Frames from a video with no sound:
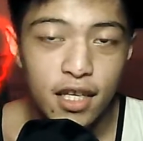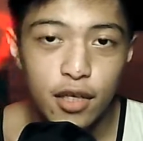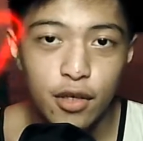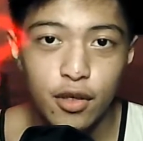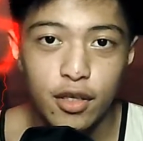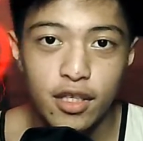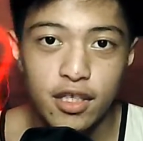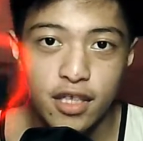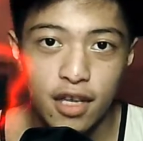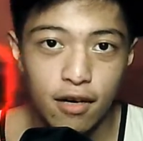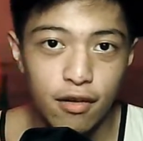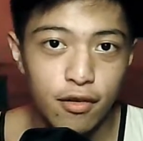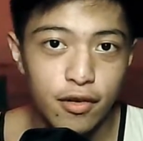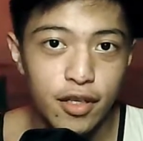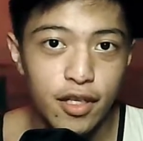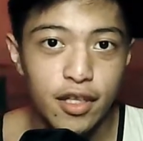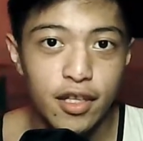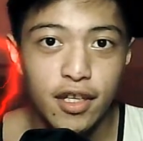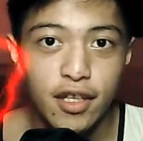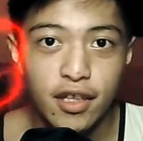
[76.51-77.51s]
You can
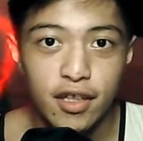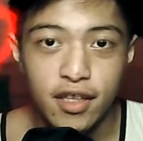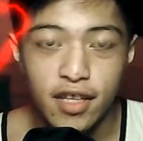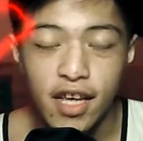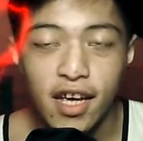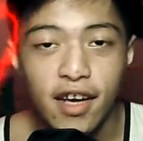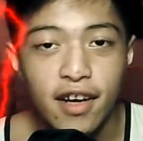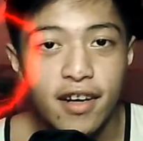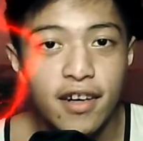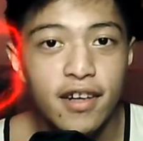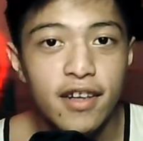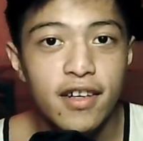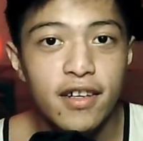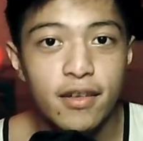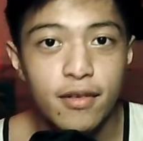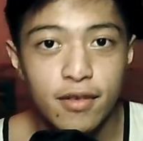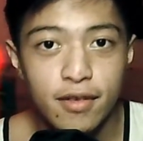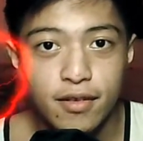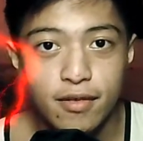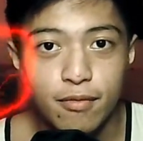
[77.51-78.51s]
download it in their
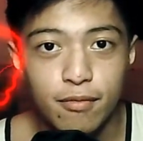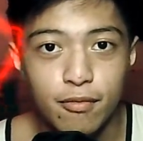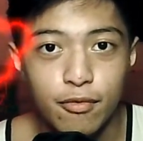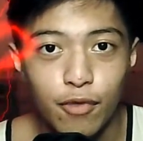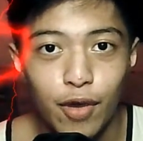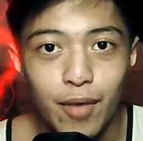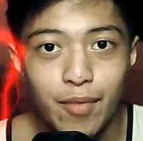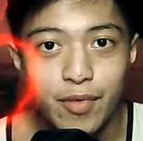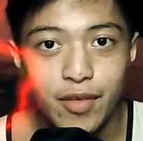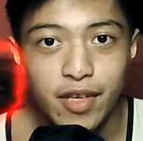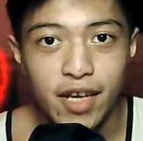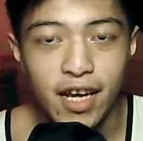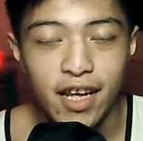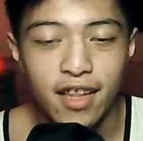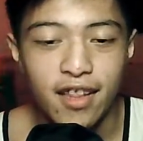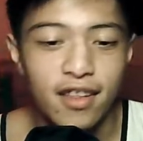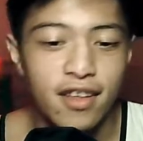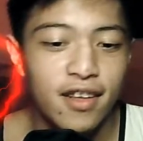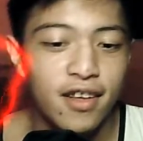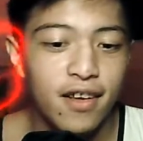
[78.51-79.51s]

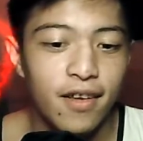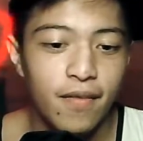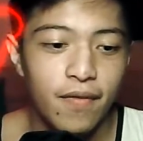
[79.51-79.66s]
website.